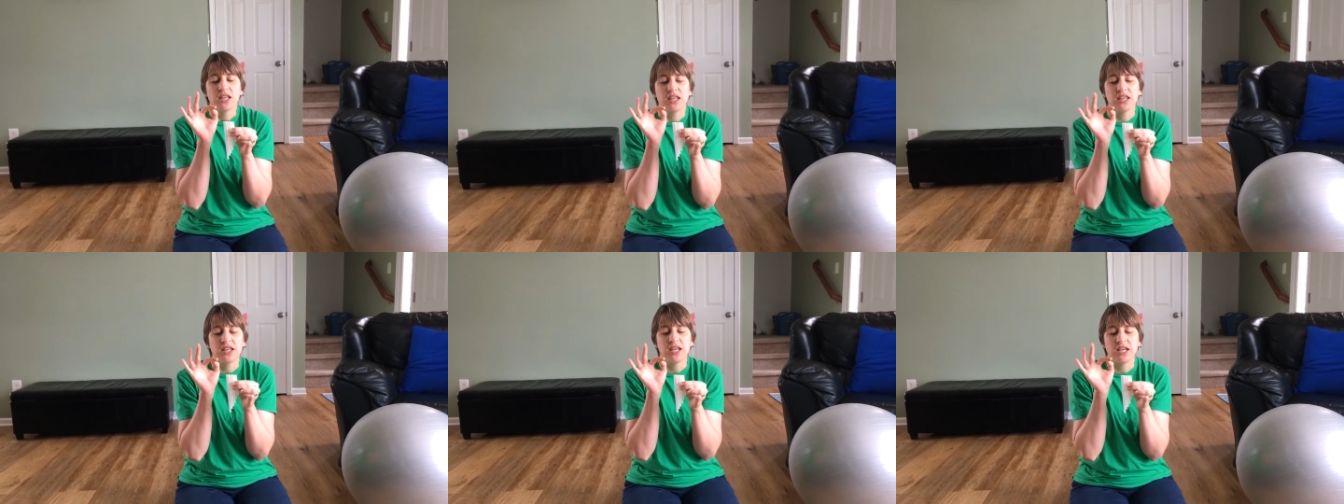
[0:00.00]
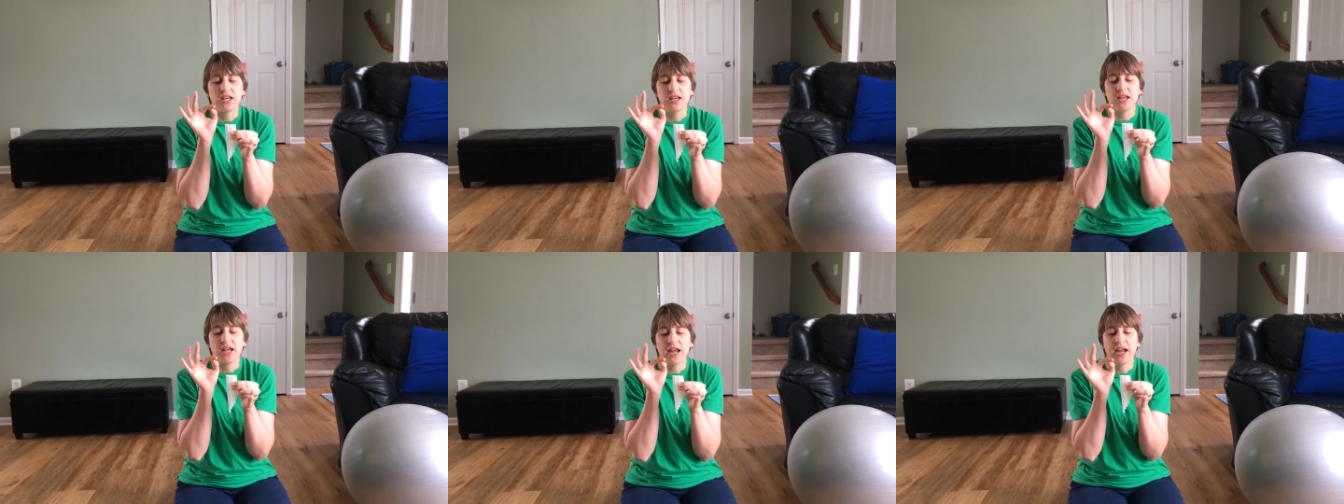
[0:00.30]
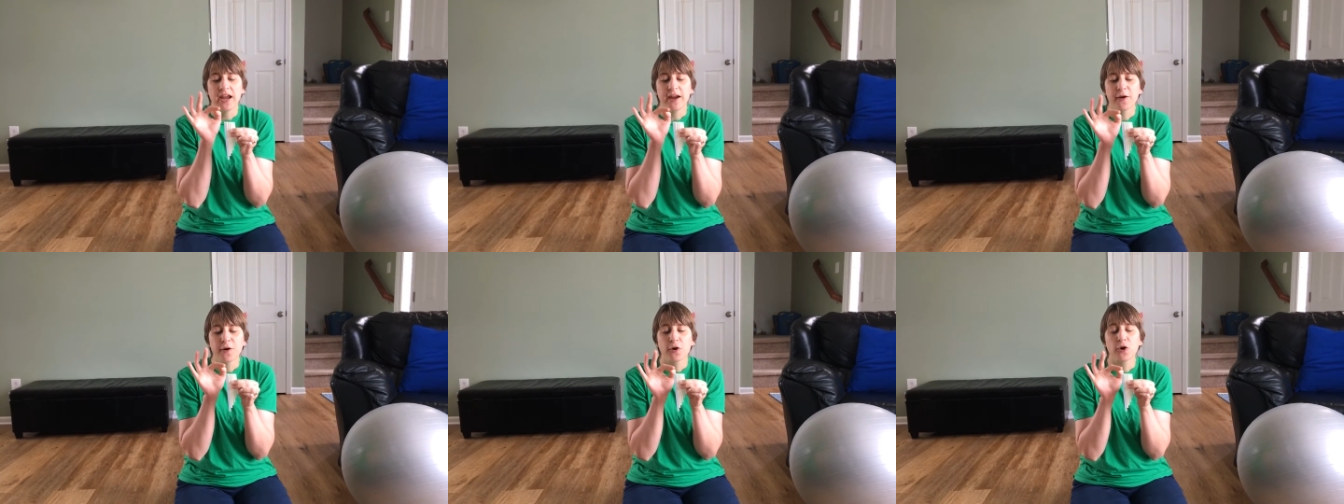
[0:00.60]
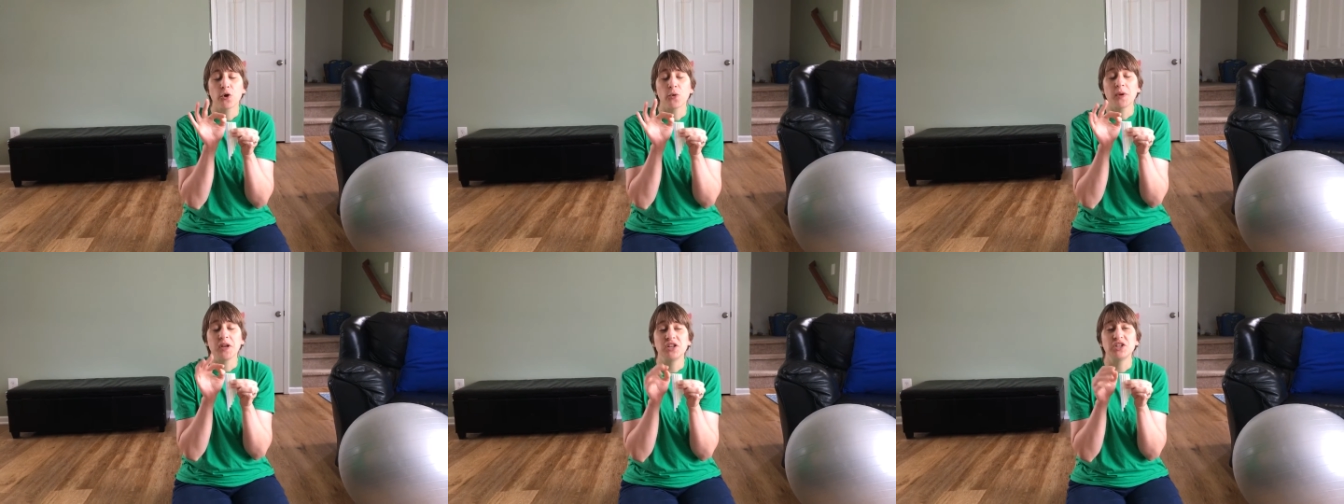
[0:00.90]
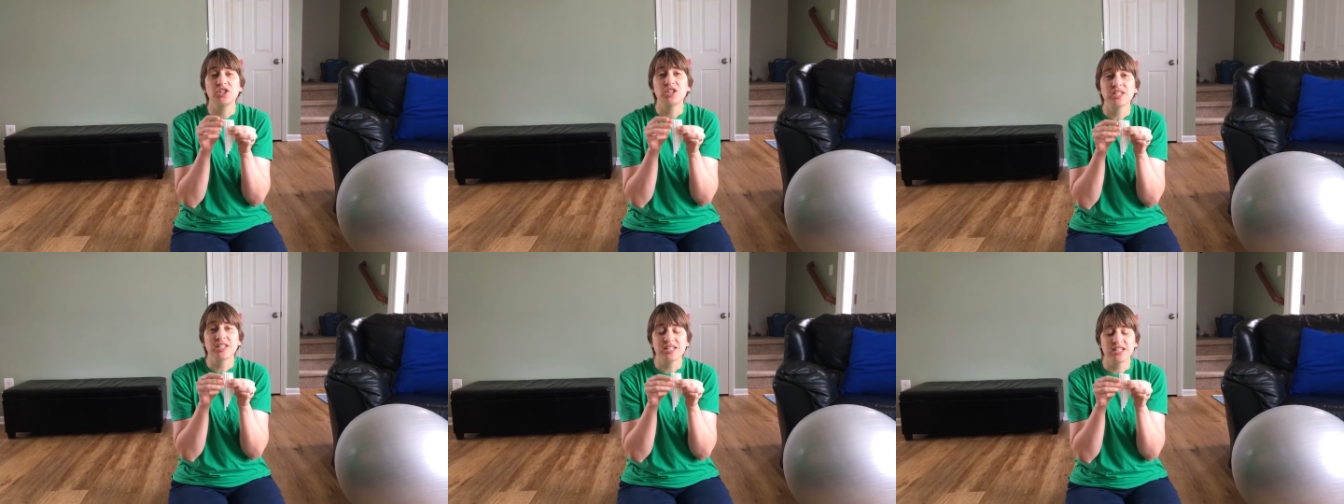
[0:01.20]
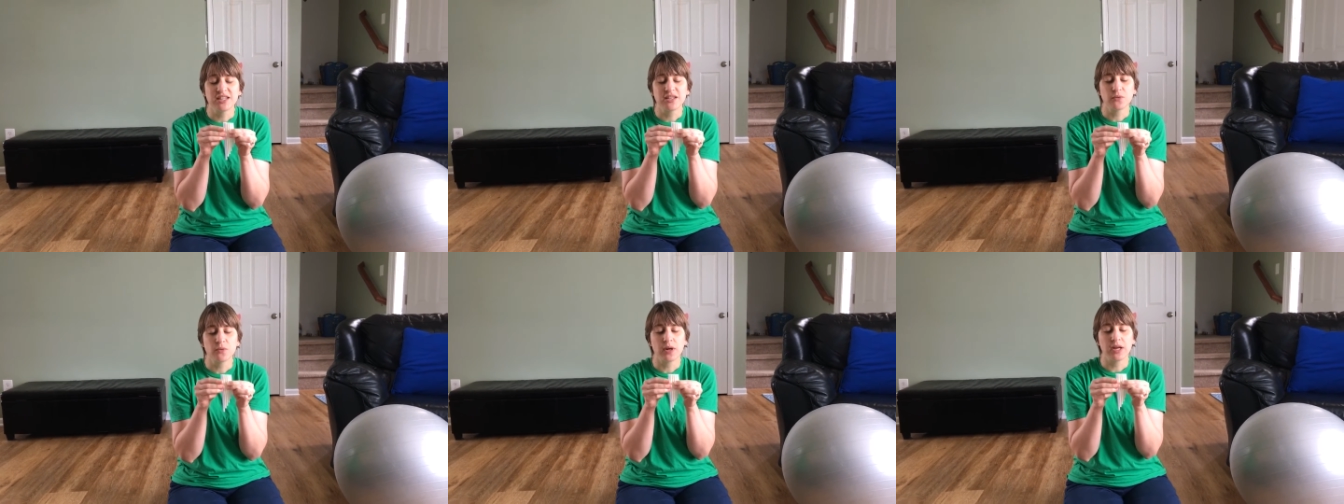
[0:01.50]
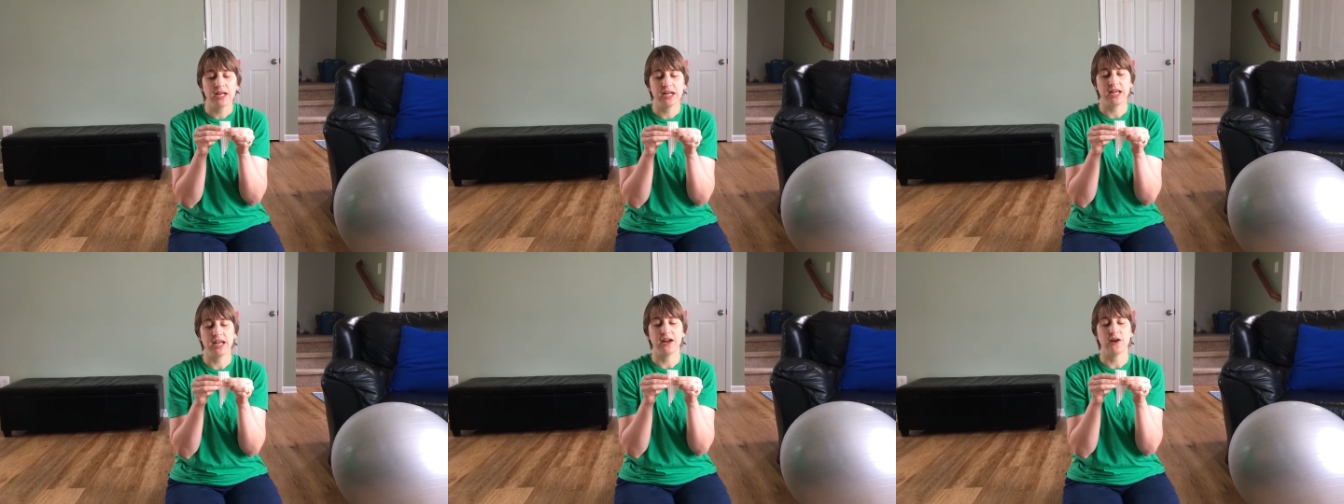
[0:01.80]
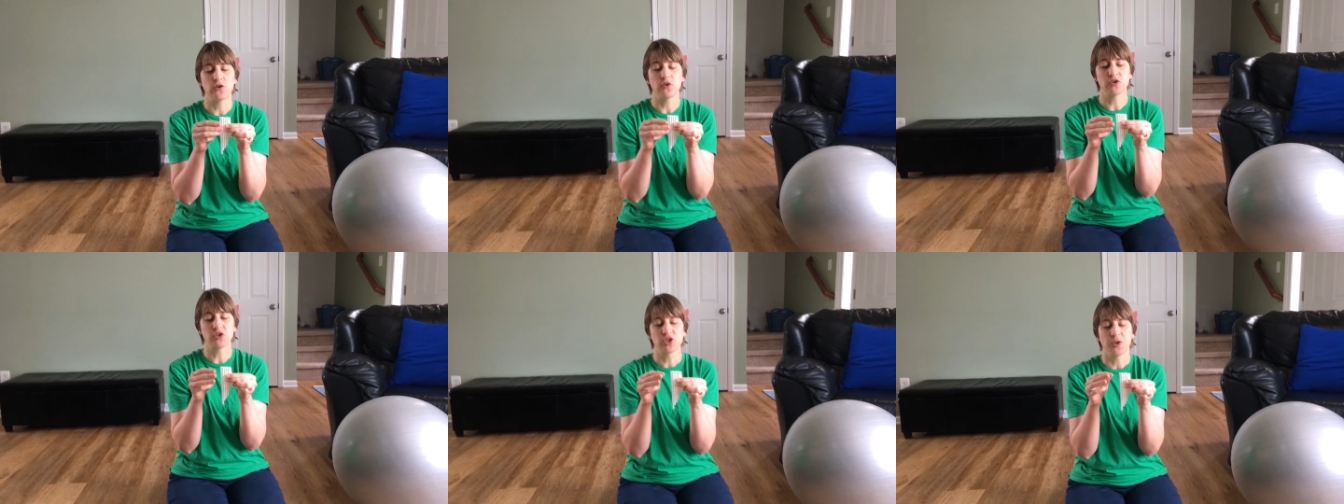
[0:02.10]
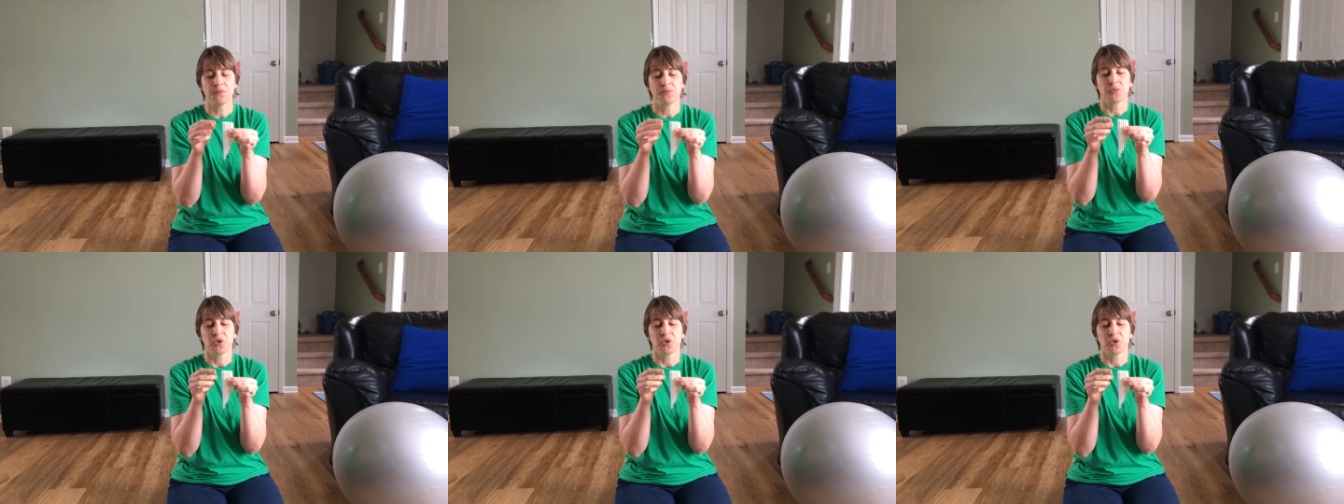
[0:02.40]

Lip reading: the air going just at the right angles,